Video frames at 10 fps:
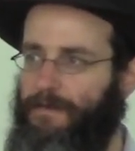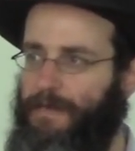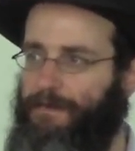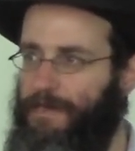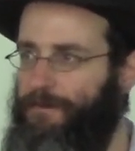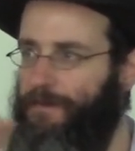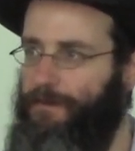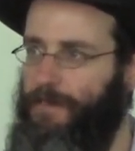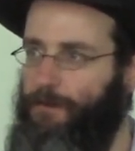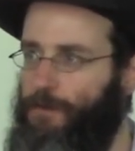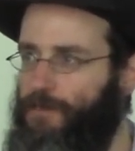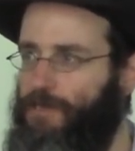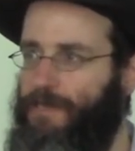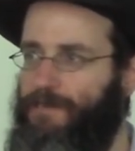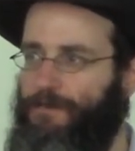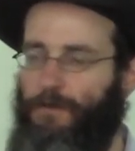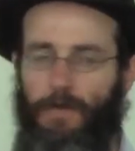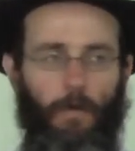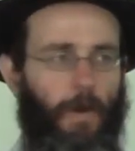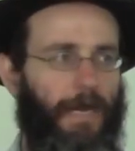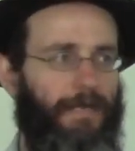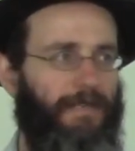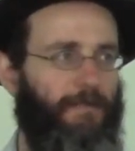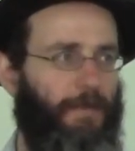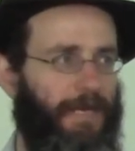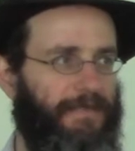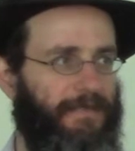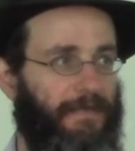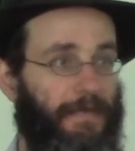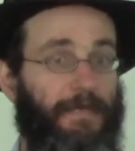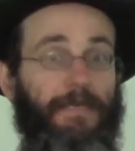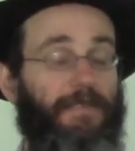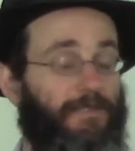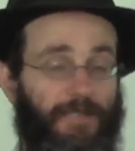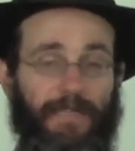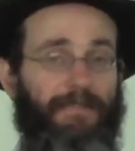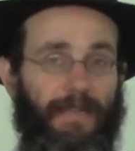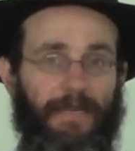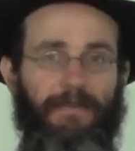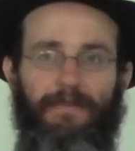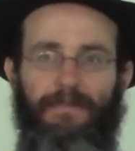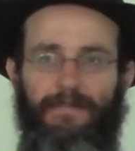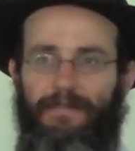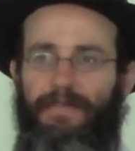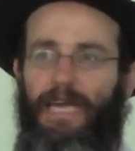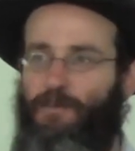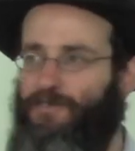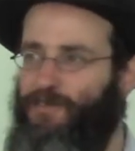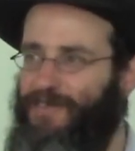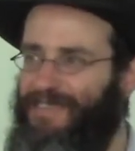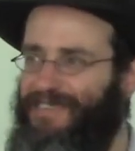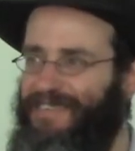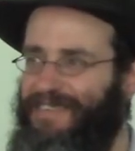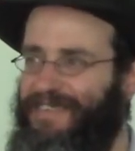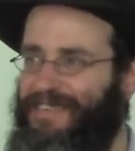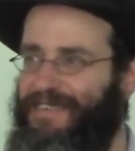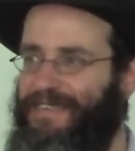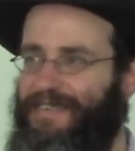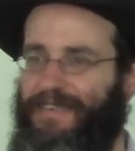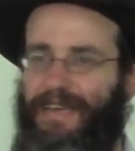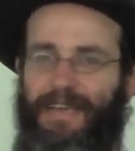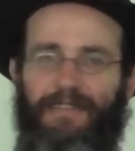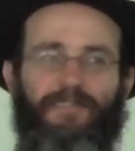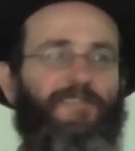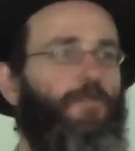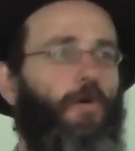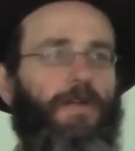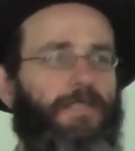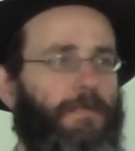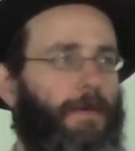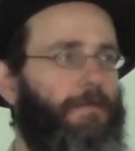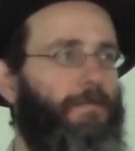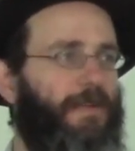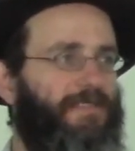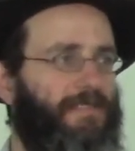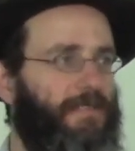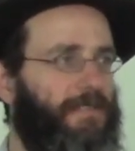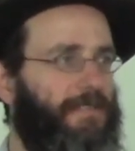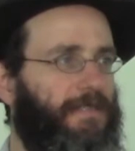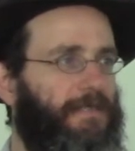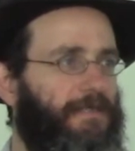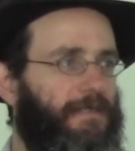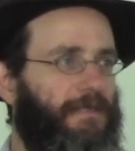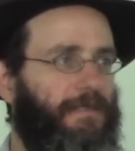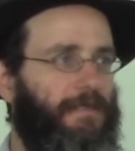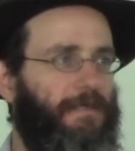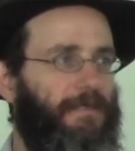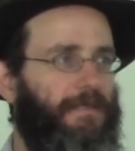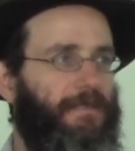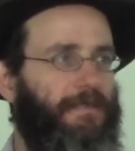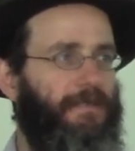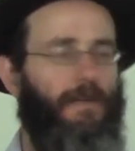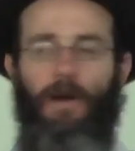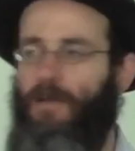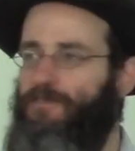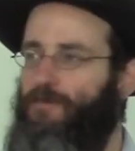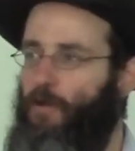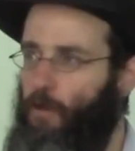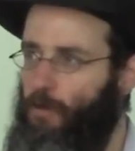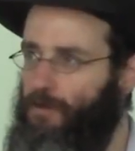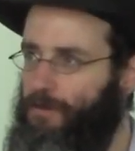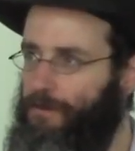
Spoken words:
even if it was just for a while and it passed. Just like dinosaurs and stories about monsters and gods of old.